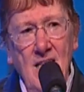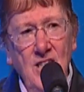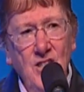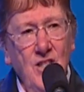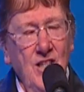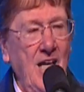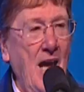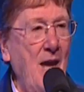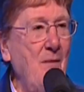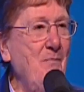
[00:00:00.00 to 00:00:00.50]

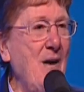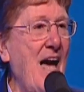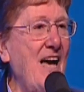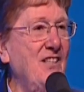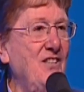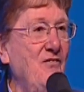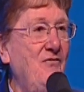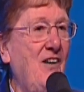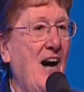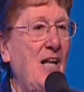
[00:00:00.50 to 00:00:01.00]
she came
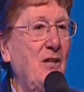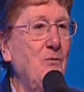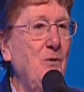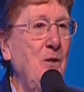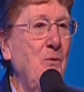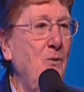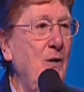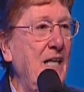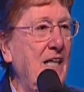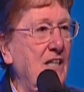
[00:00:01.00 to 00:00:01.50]
back the
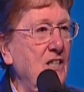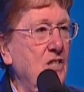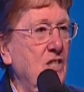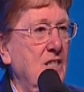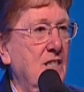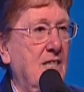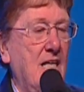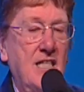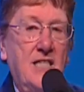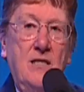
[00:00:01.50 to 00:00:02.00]
following week, and
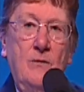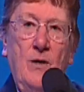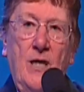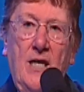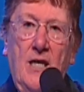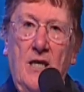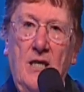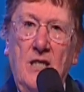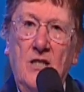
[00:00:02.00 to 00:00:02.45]
she said to me,